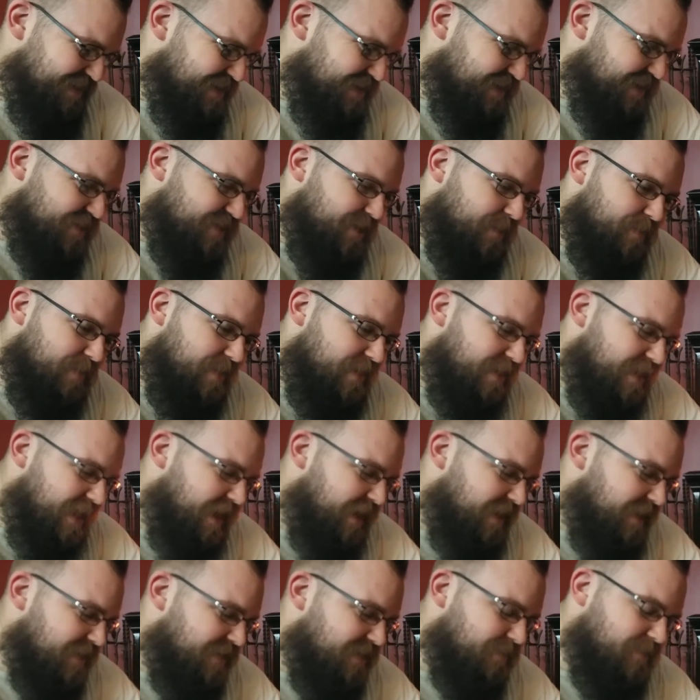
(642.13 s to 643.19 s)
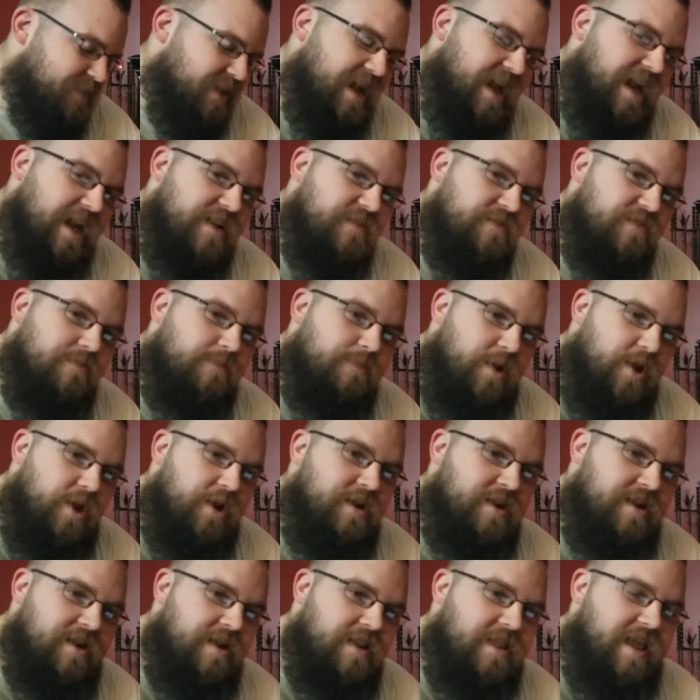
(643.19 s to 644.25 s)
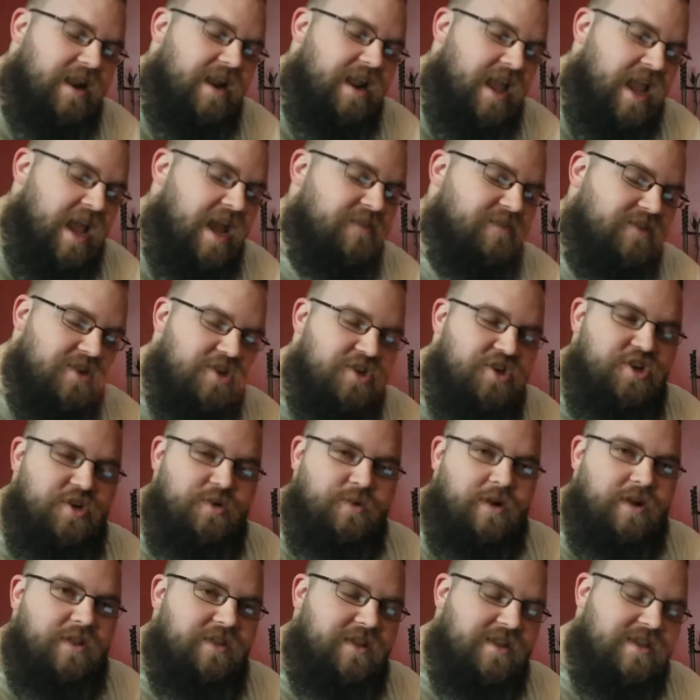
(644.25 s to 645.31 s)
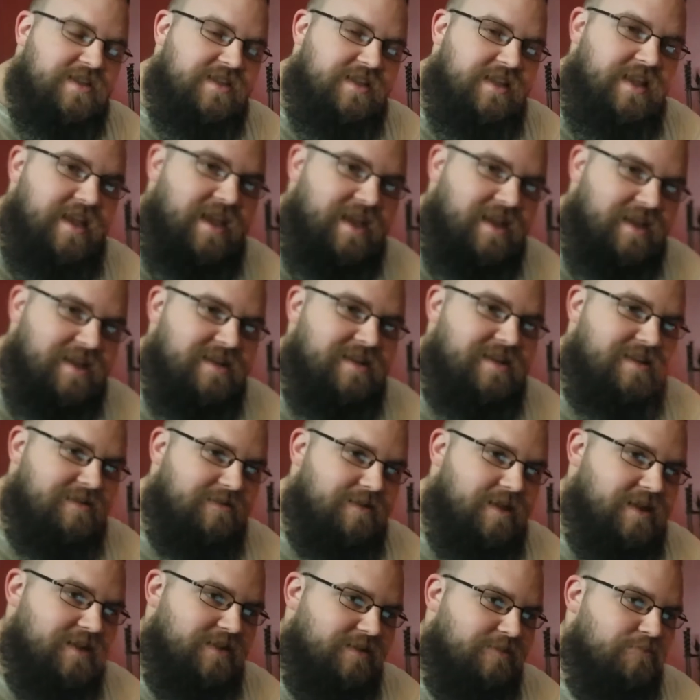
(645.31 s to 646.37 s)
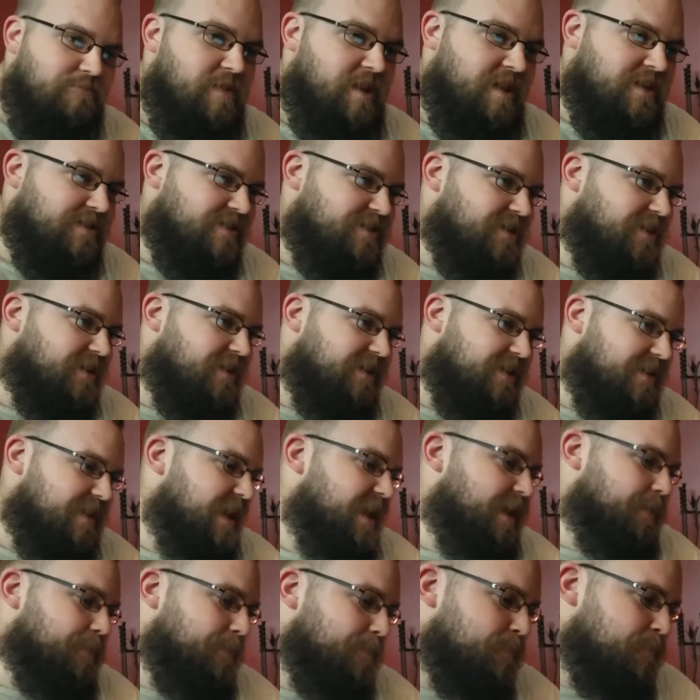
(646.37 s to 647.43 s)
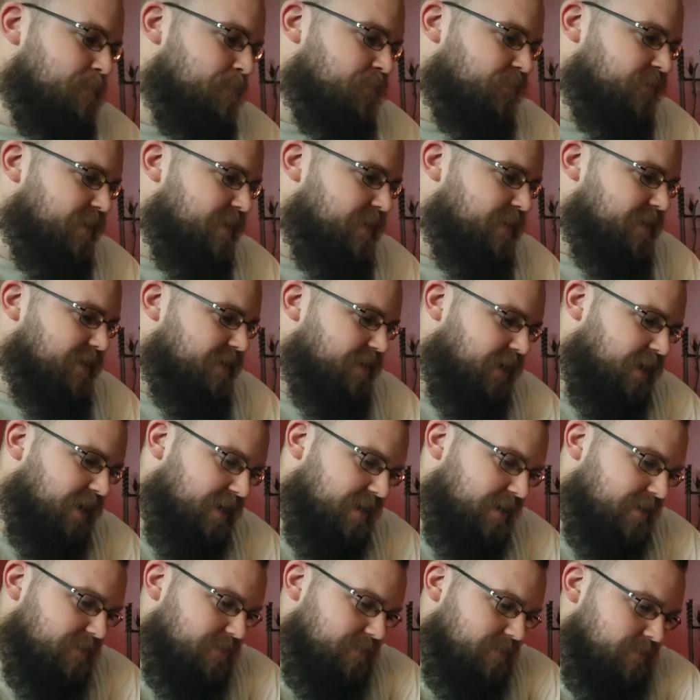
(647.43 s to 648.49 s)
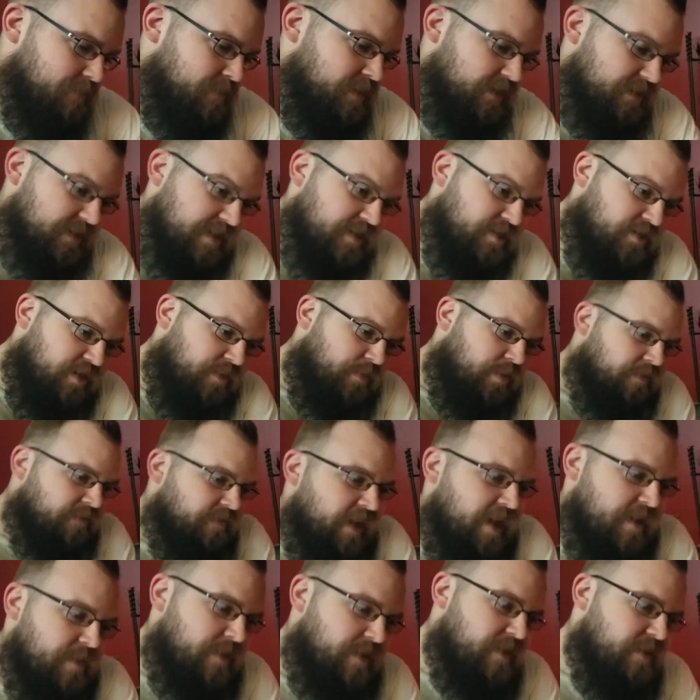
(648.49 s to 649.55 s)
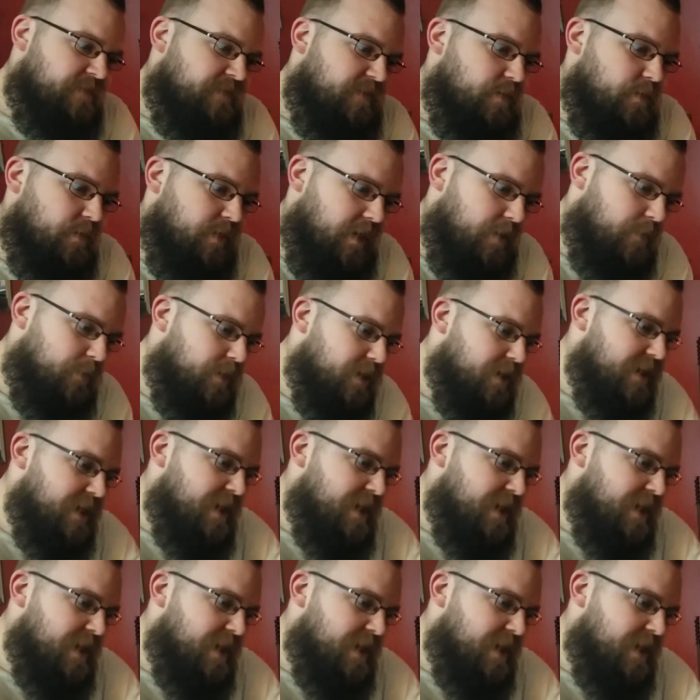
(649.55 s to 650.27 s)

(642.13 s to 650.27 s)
Something that is a kind of a burden that I have to chew on this thing and suck it down, because it's going to provide me the fuel I want.